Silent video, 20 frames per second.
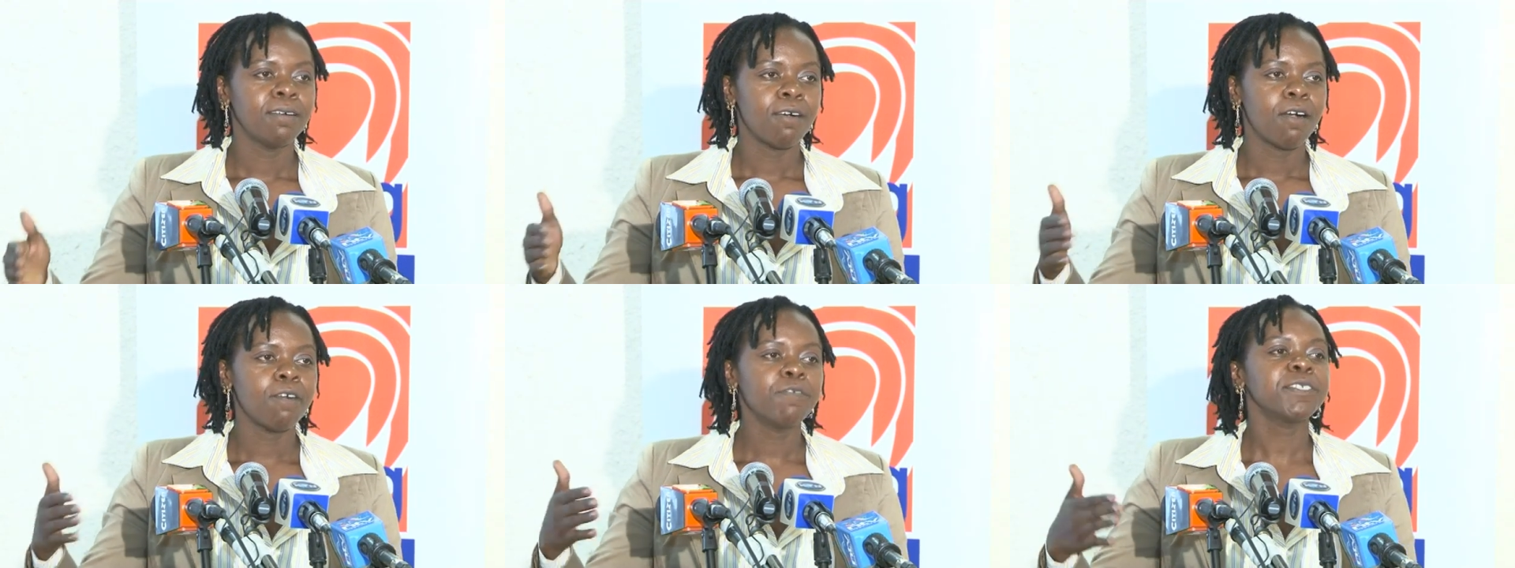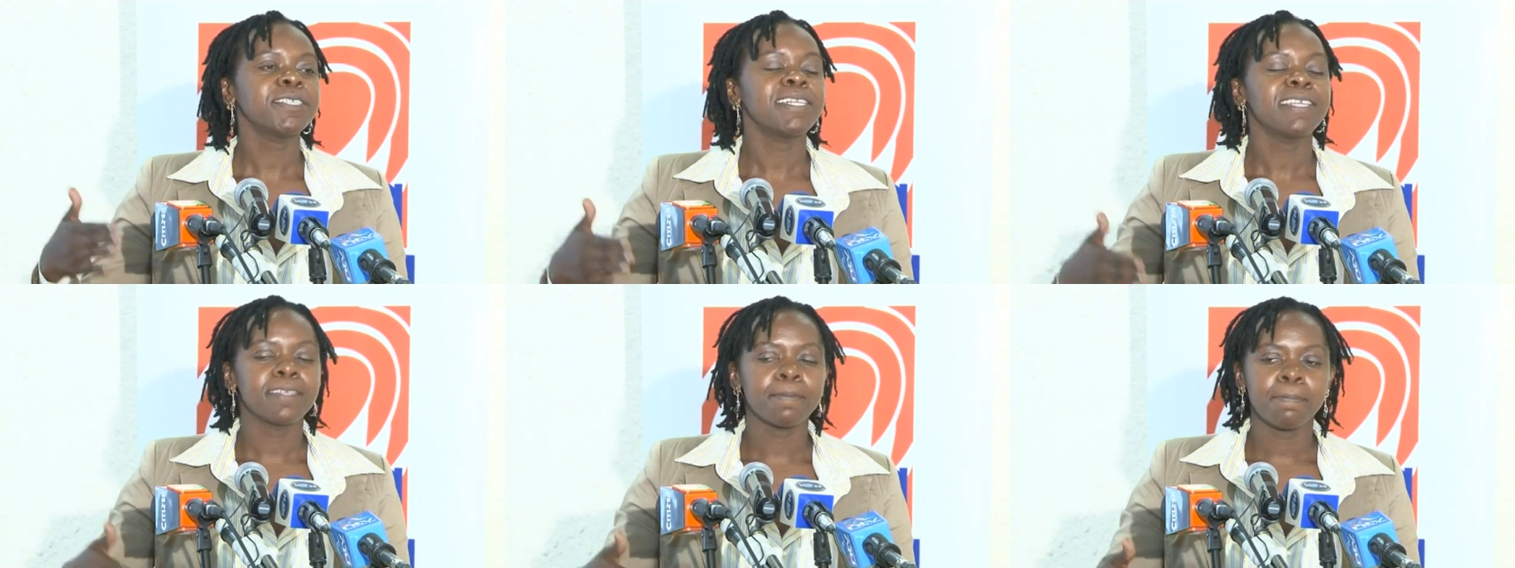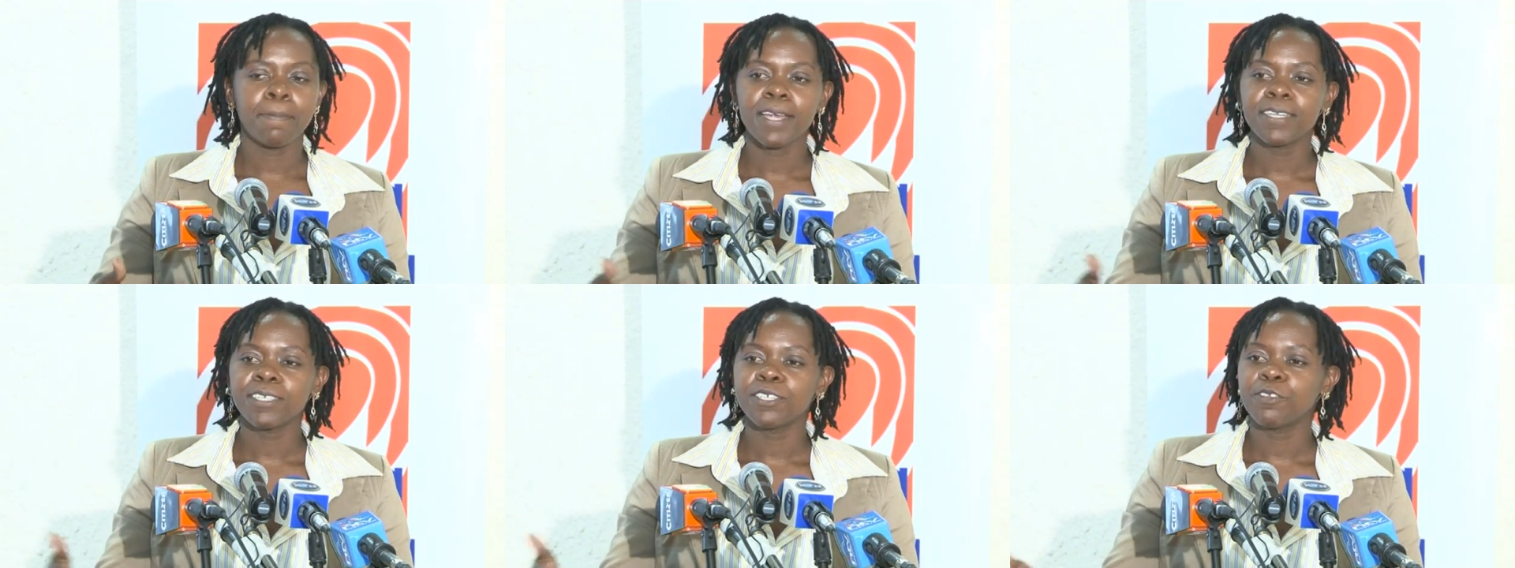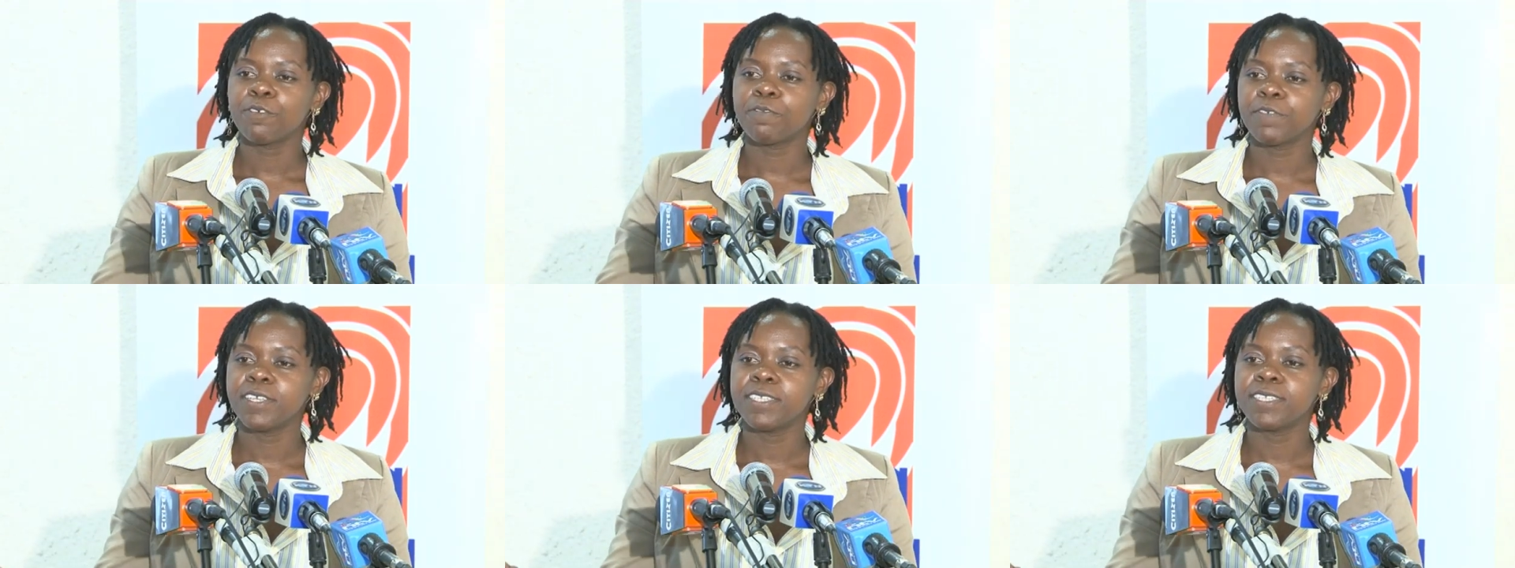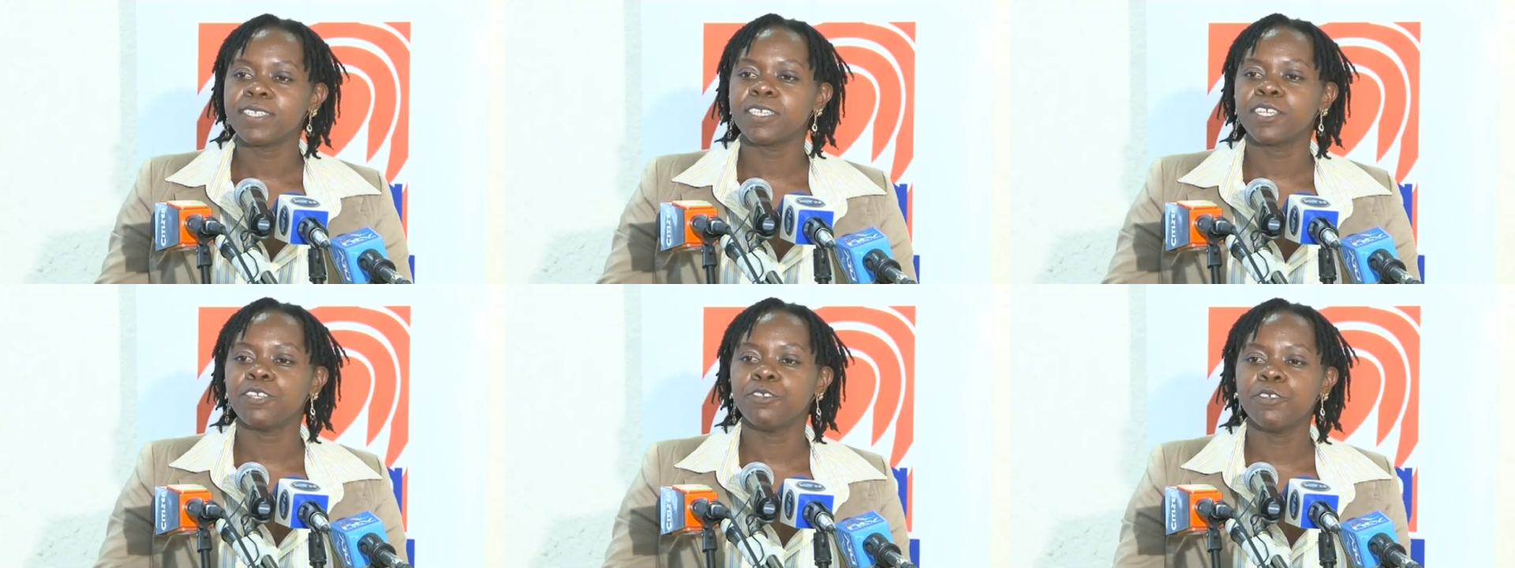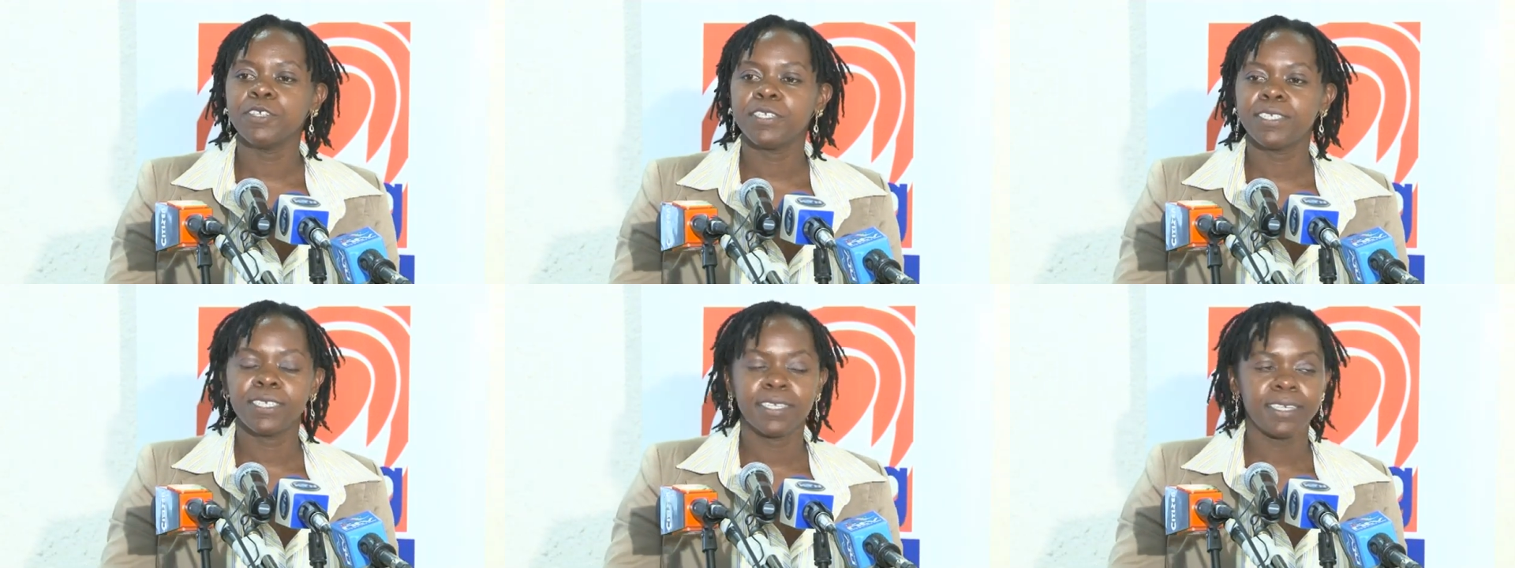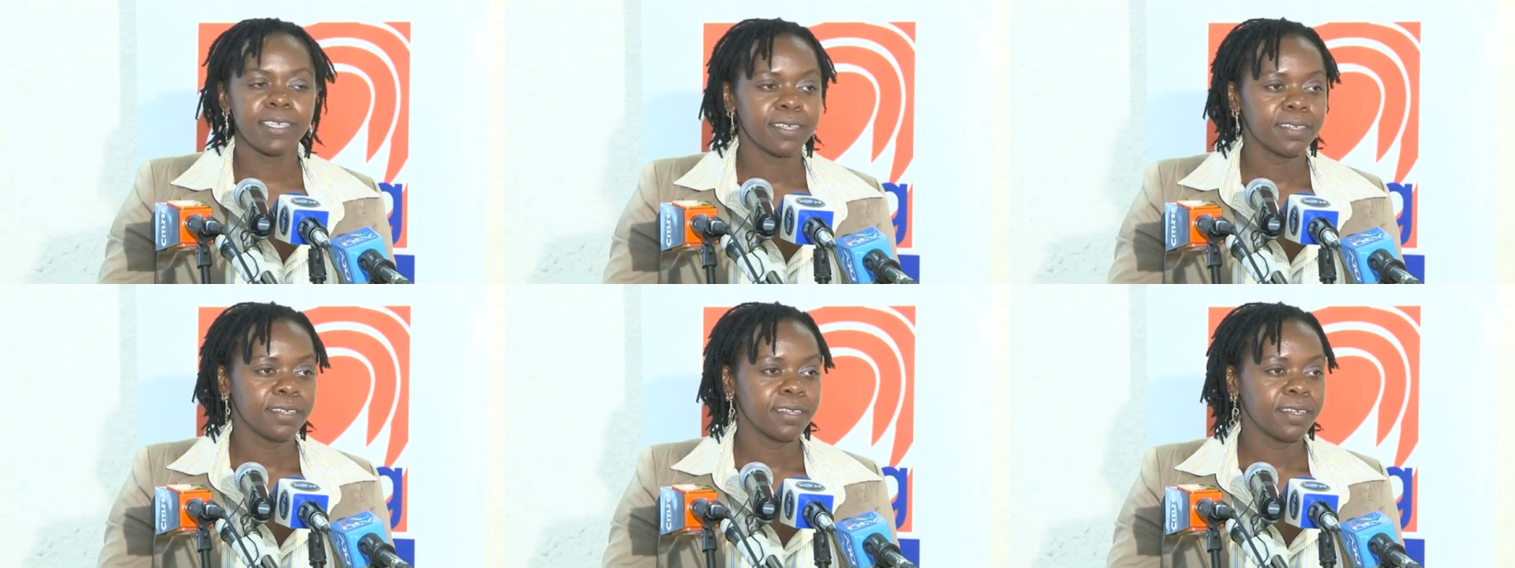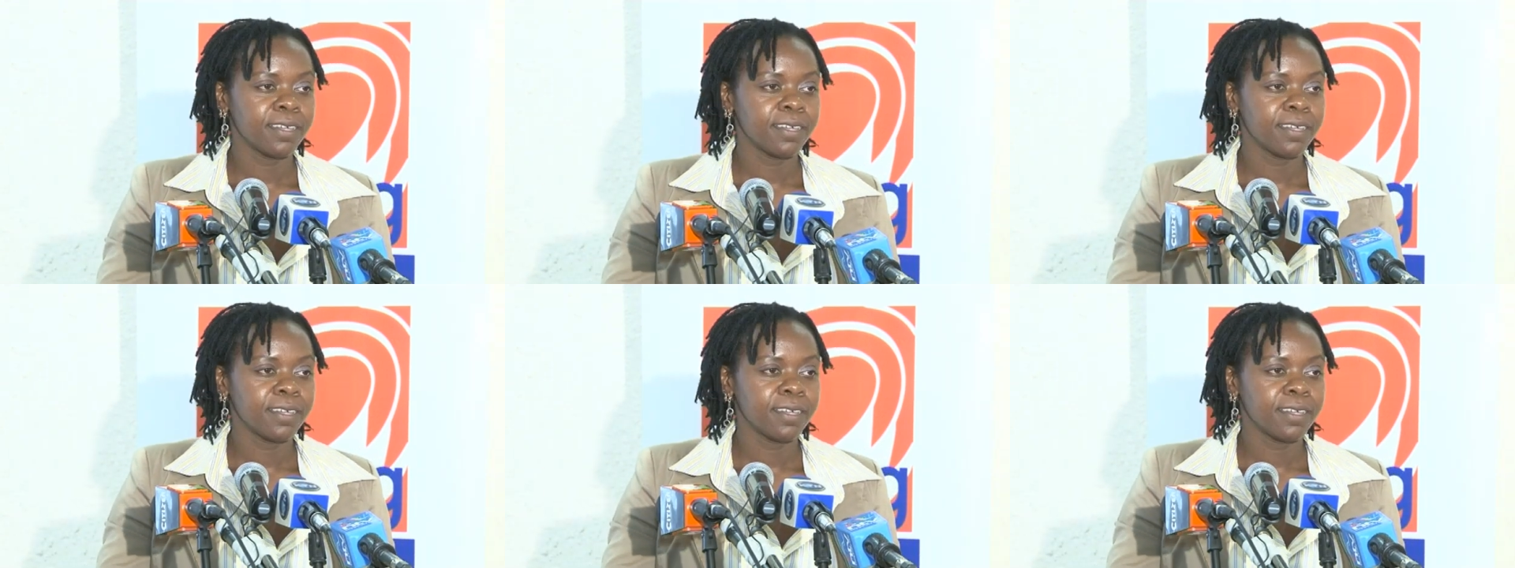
obviously the pattern of insecurity